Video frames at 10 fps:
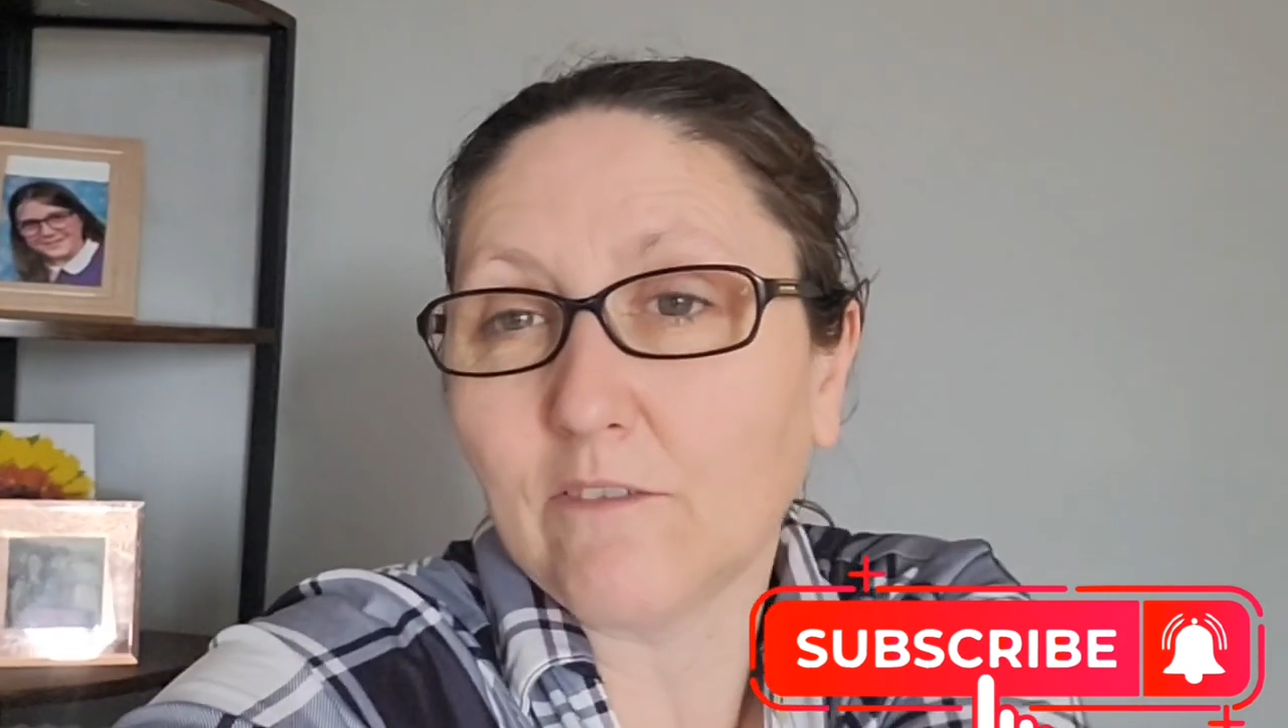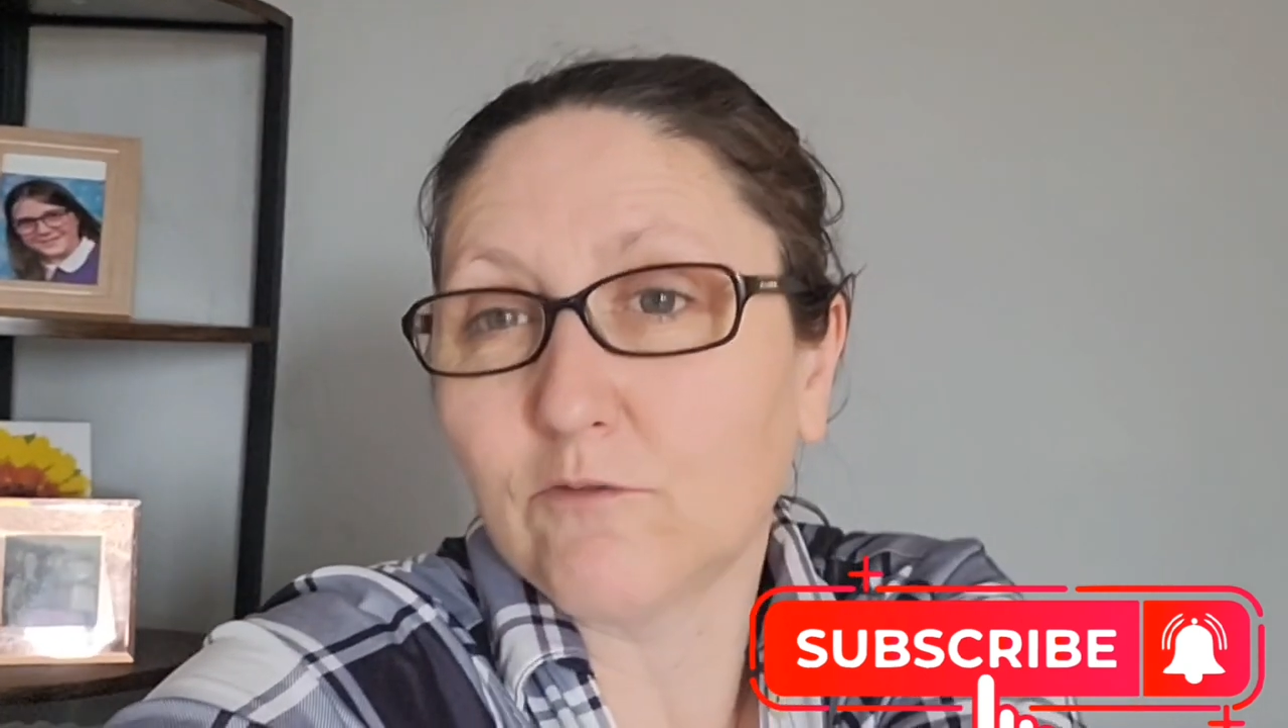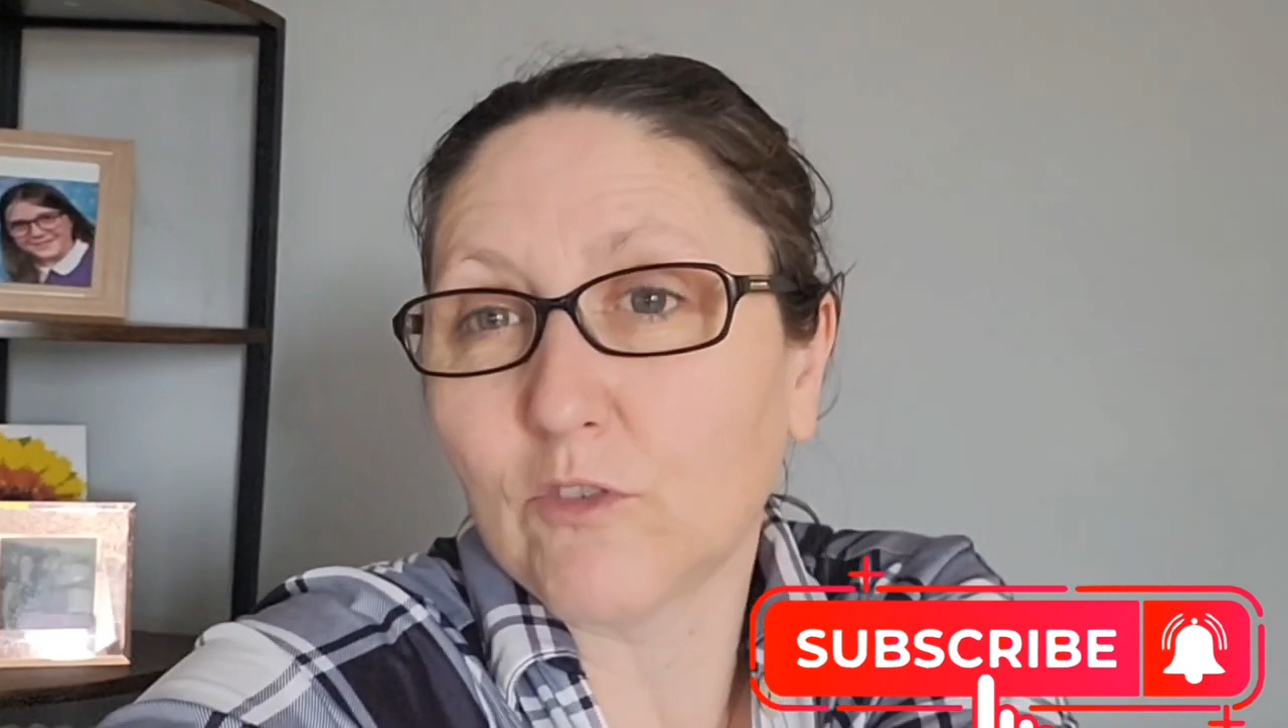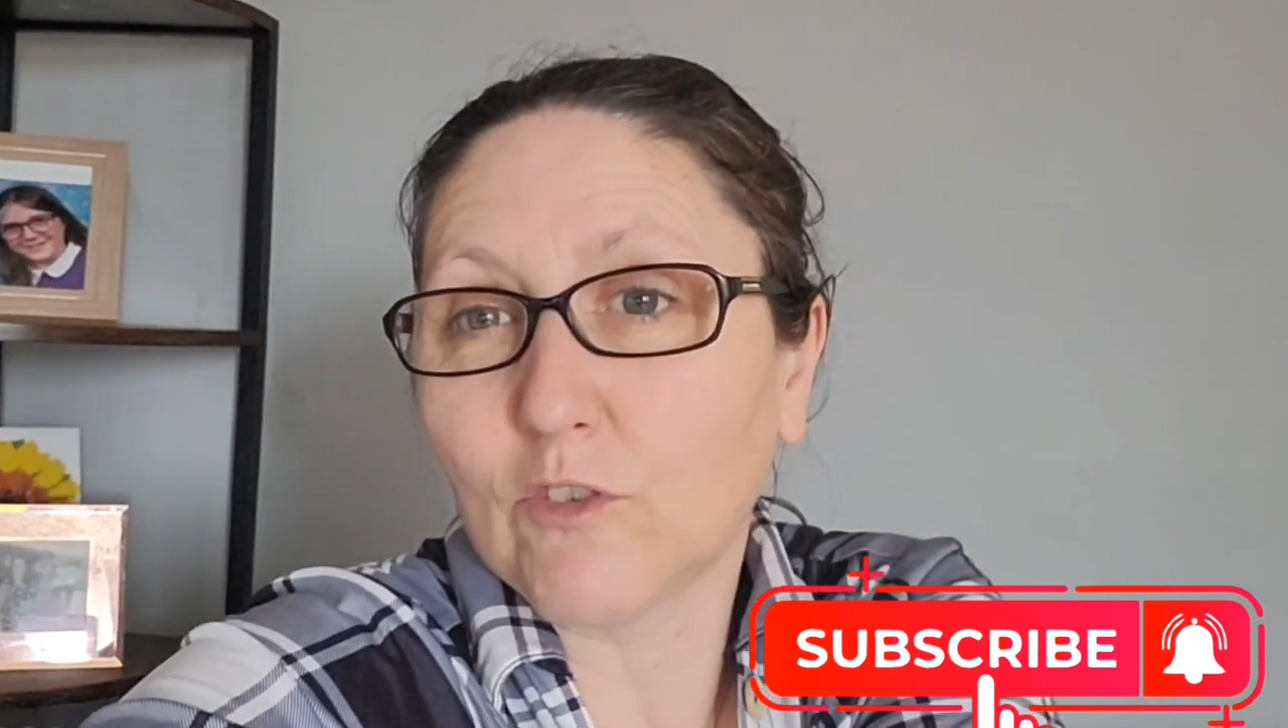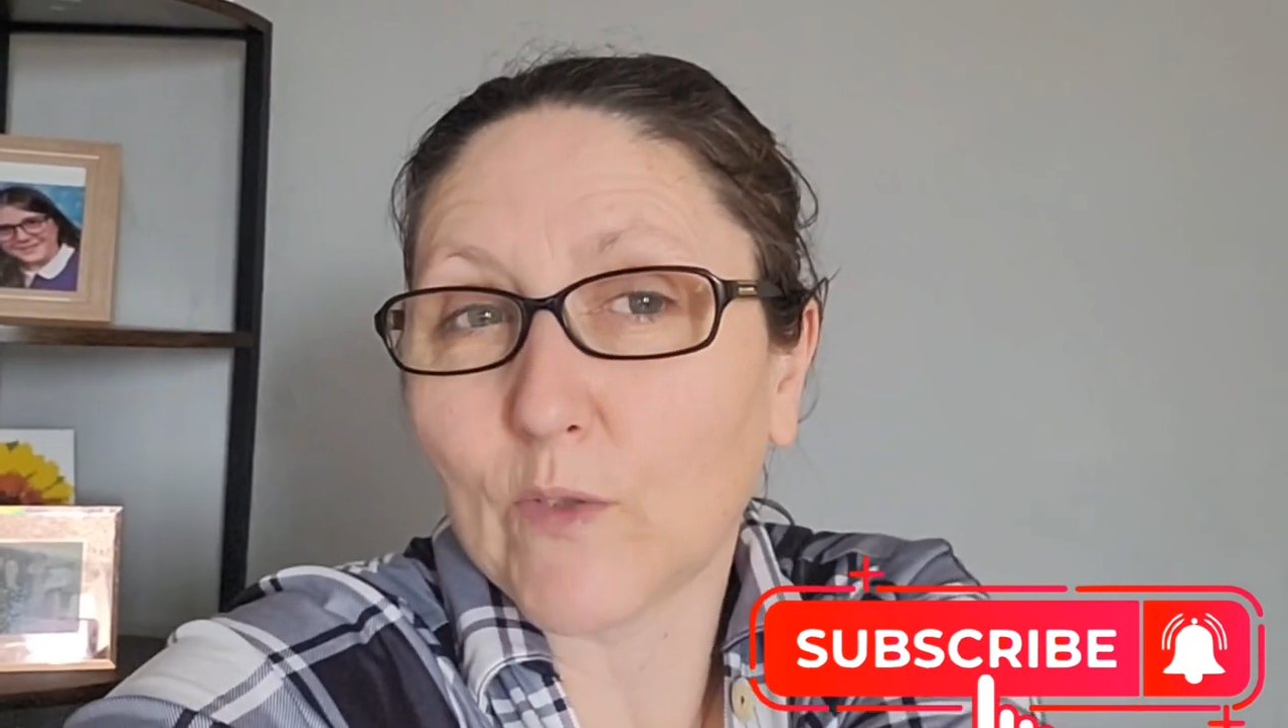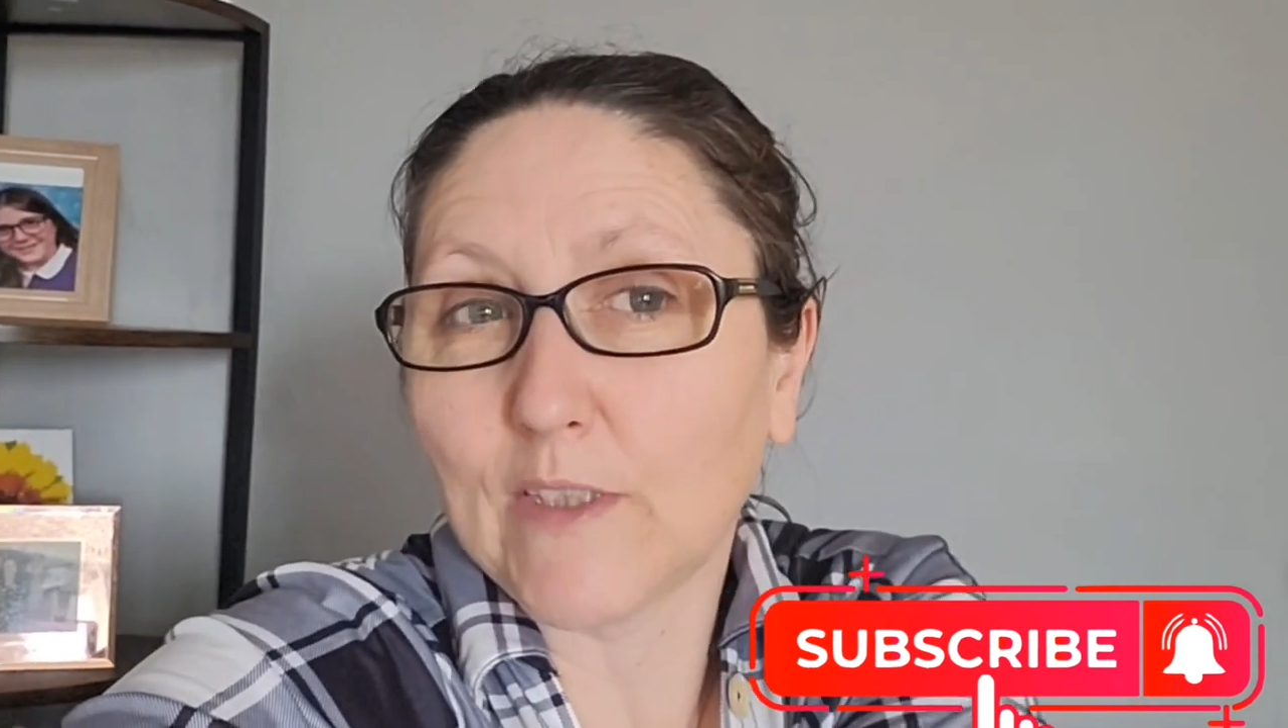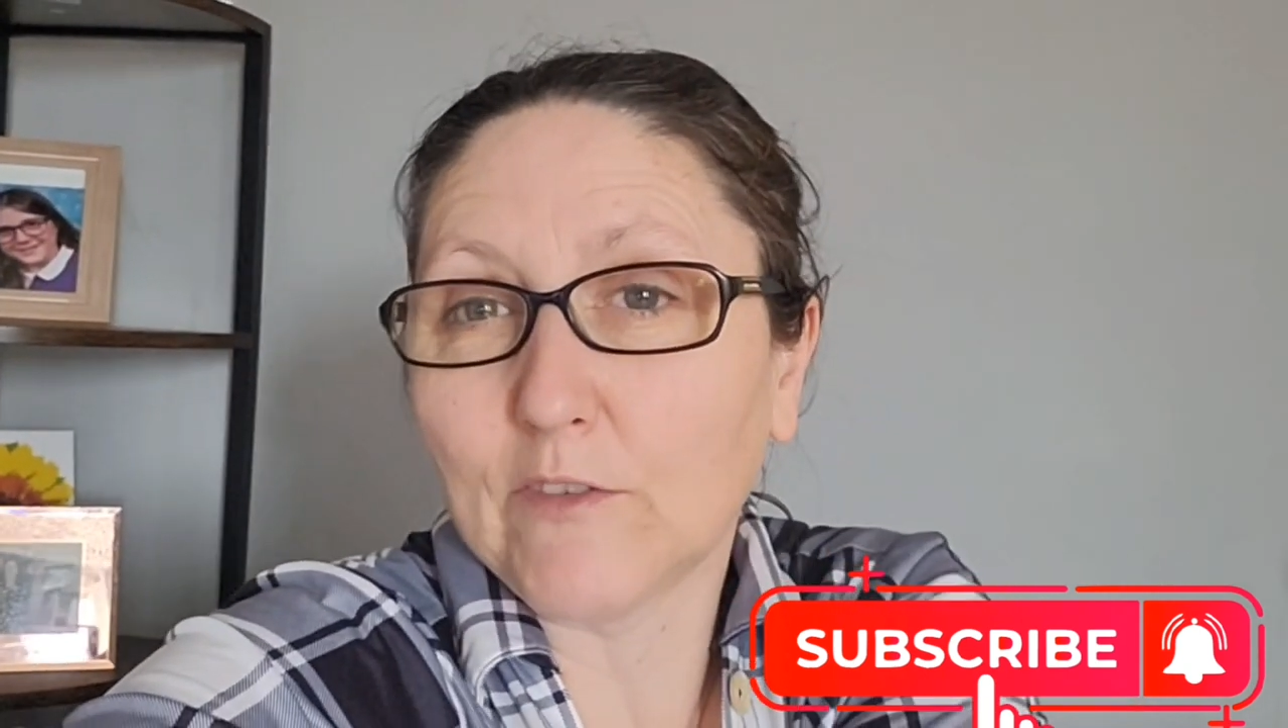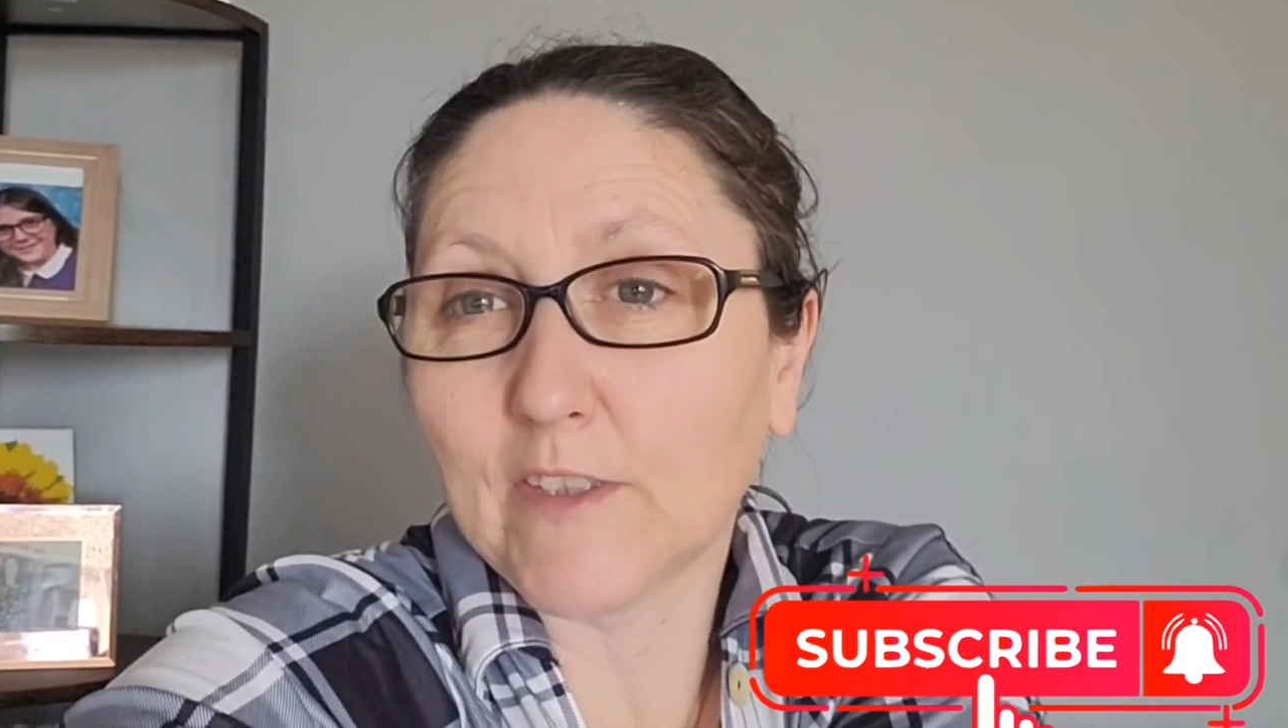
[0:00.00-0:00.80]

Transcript: run quickly